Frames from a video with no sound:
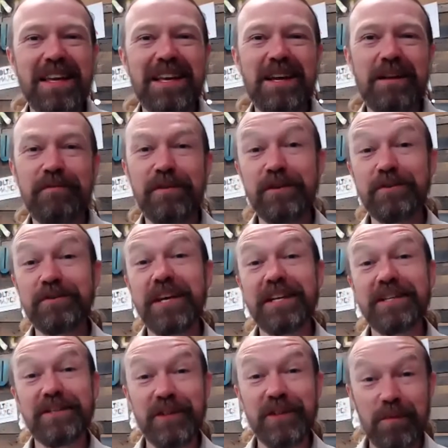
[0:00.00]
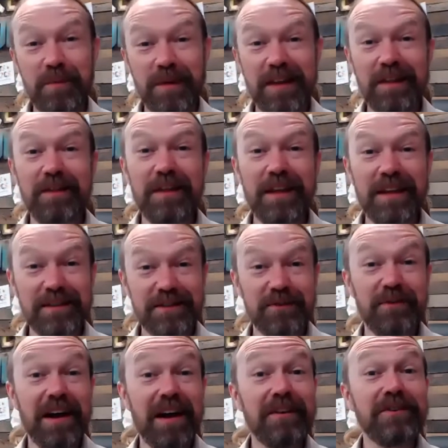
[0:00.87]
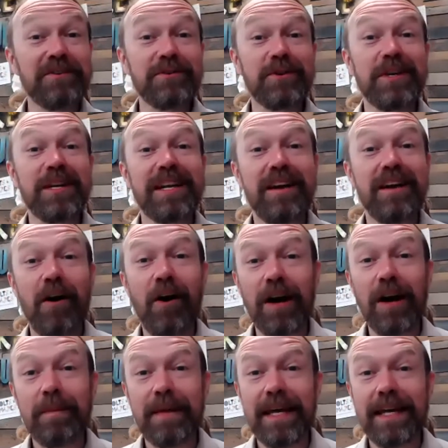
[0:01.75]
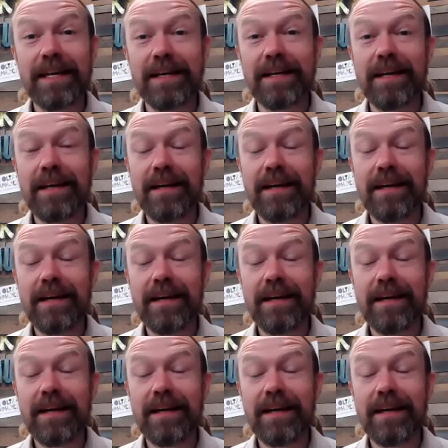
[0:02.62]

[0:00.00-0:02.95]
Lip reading: It feels like so many things around us are getting automated,